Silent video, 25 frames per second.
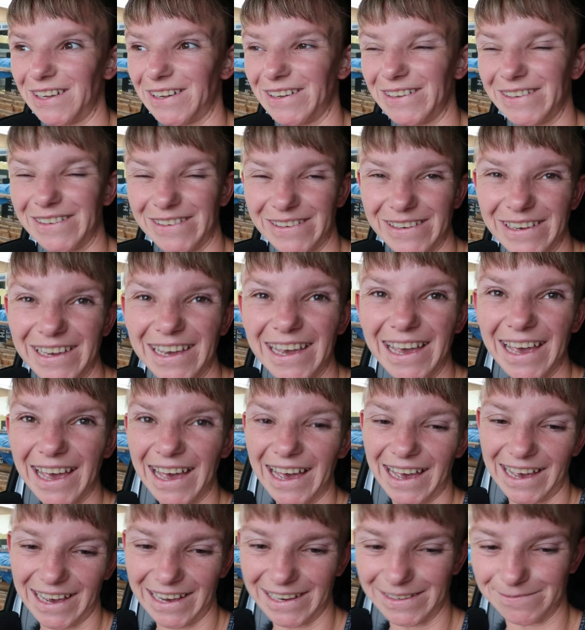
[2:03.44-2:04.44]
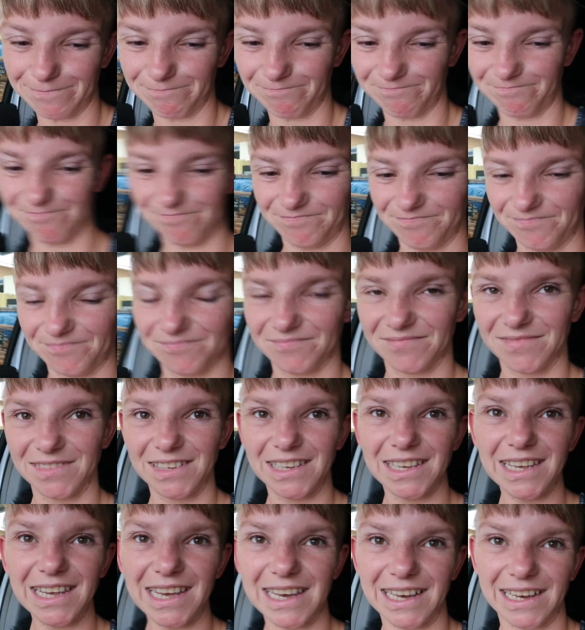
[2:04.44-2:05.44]
So um,
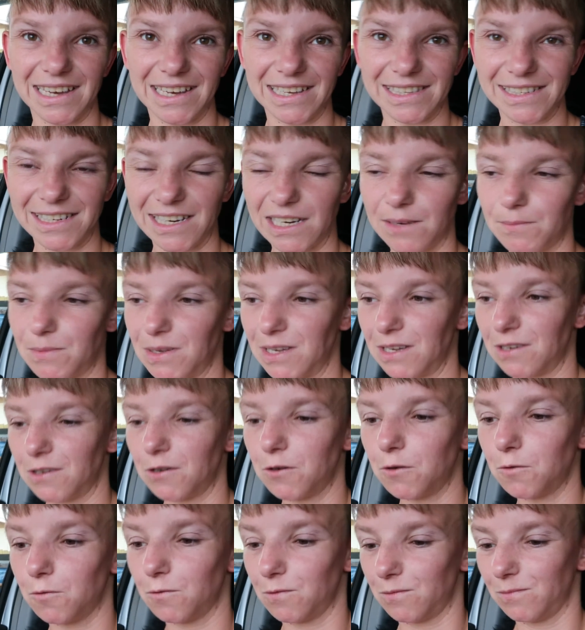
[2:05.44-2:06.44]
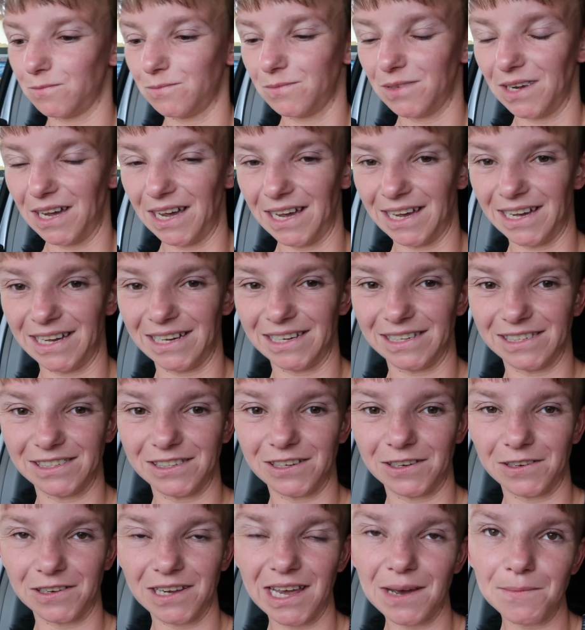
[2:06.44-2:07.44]
yeah, it's going to be cool. Uh,
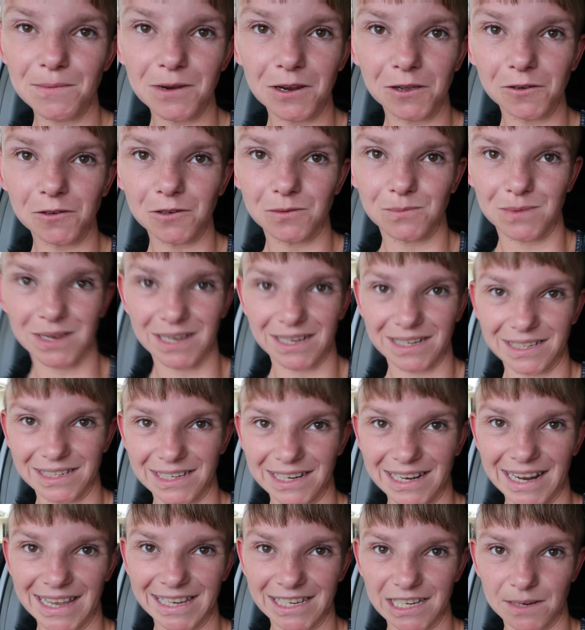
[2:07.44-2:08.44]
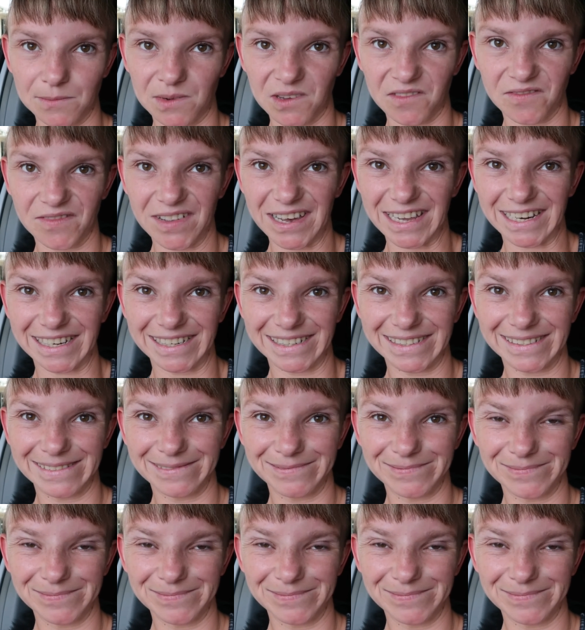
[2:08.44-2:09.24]
so come along with me. Today's going to be fun.